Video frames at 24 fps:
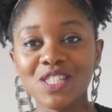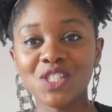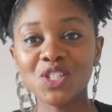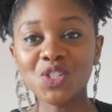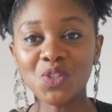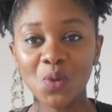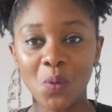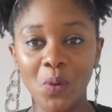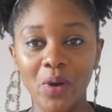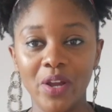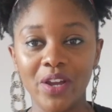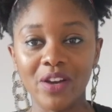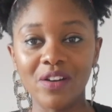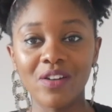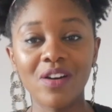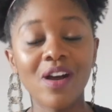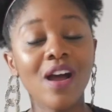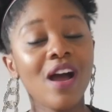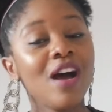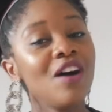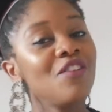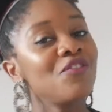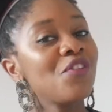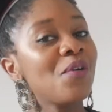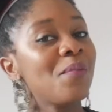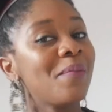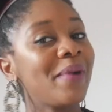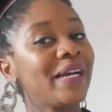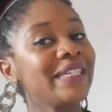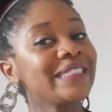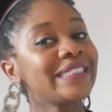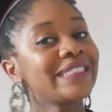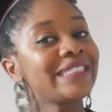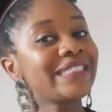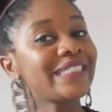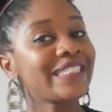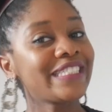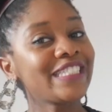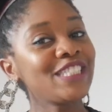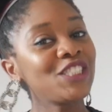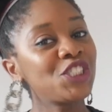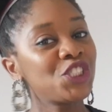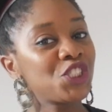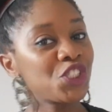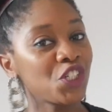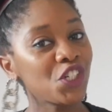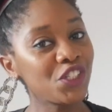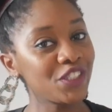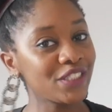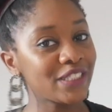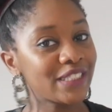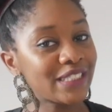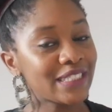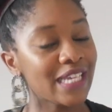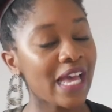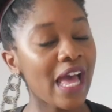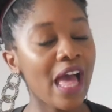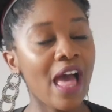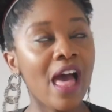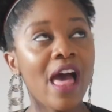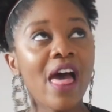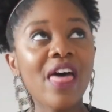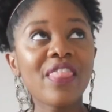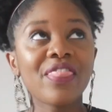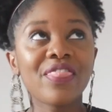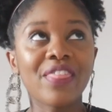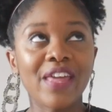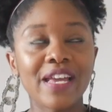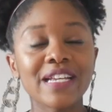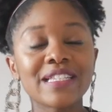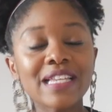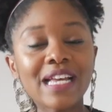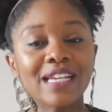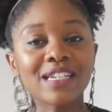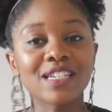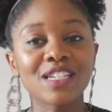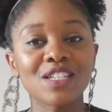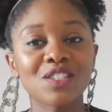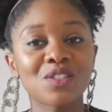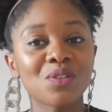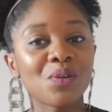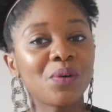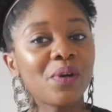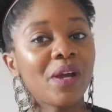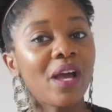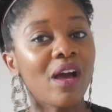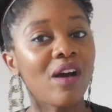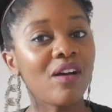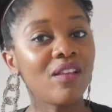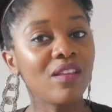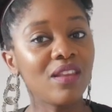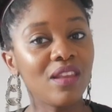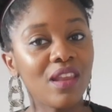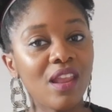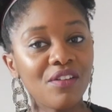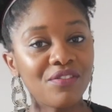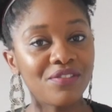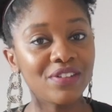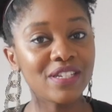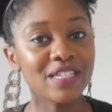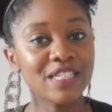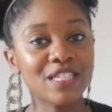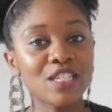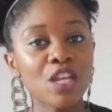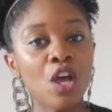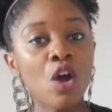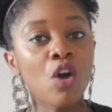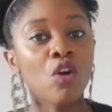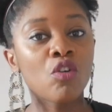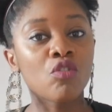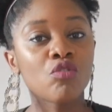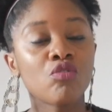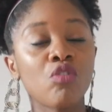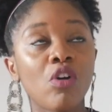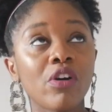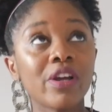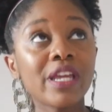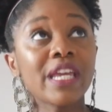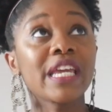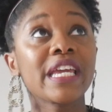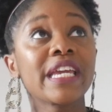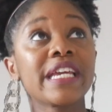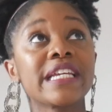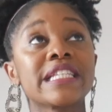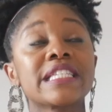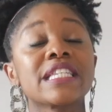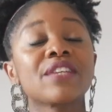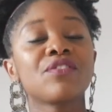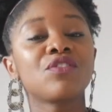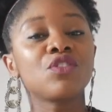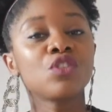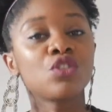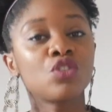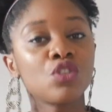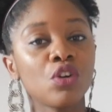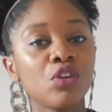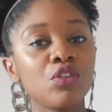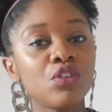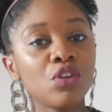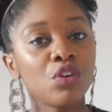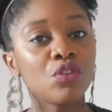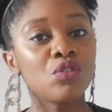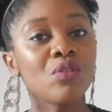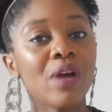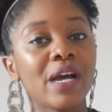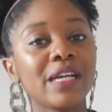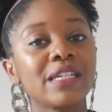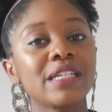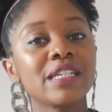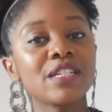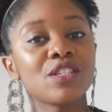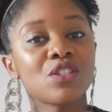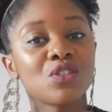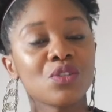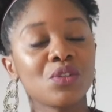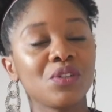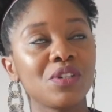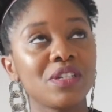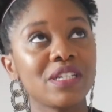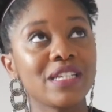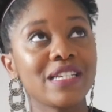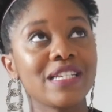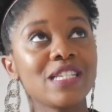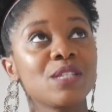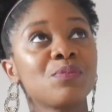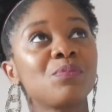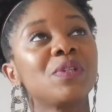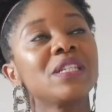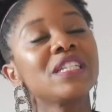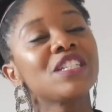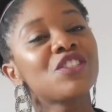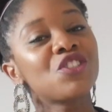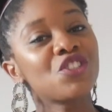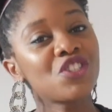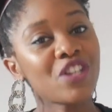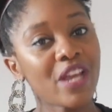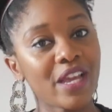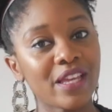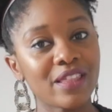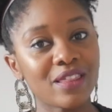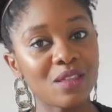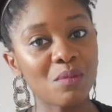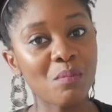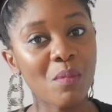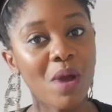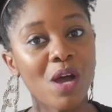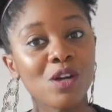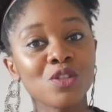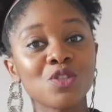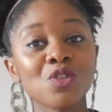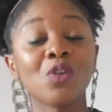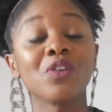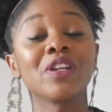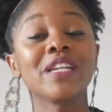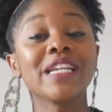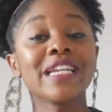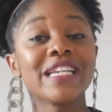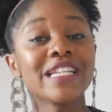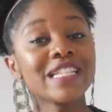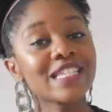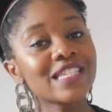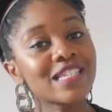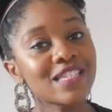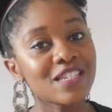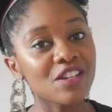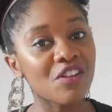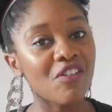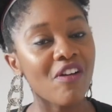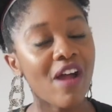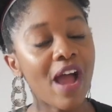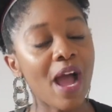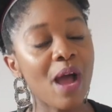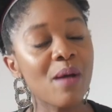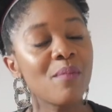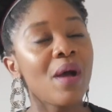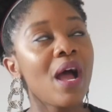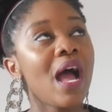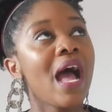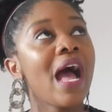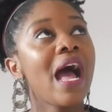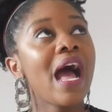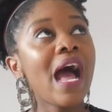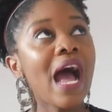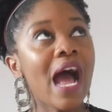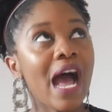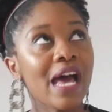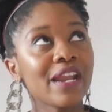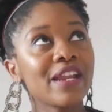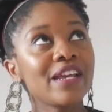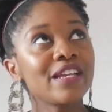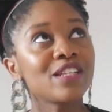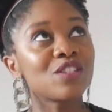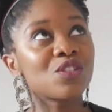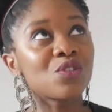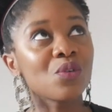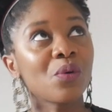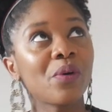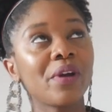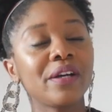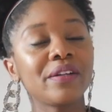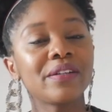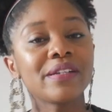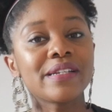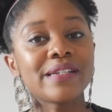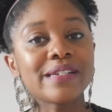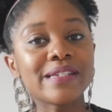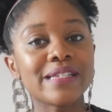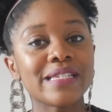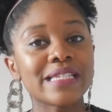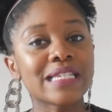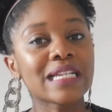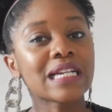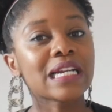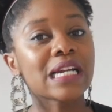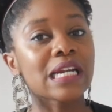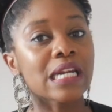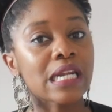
Soil for my t-shirt. Thanks Ade Soil, love it, rocking it. If you don't know who Ade Soil is, please check them out on Instagram. Ade Soil is